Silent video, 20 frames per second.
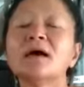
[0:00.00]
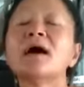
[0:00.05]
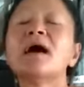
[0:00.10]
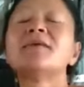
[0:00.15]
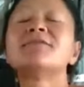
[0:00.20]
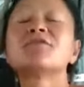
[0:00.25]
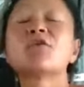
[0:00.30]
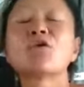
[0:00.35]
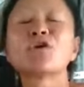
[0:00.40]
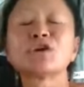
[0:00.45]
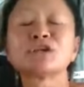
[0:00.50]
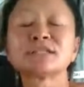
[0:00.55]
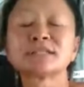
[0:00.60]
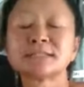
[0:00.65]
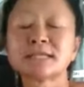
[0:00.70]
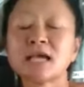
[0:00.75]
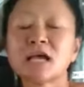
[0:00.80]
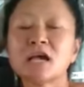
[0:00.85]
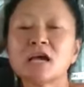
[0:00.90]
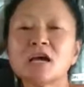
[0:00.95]
Of
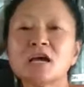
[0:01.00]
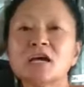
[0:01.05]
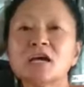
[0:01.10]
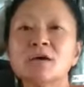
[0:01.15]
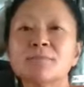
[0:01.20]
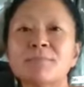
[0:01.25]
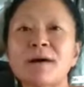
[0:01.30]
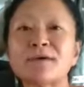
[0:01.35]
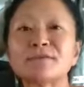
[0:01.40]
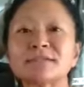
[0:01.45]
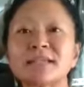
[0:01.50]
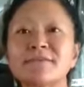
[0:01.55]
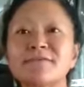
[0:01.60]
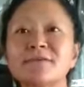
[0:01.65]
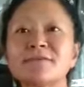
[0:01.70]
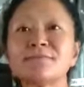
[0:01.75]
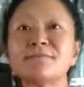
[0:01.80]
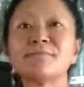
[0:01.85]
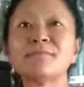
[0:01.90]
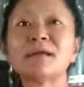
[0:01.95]
course. But I was
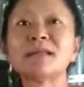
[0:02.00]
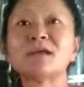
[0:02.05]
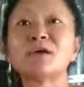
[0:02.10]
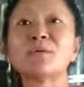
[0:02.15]
giving money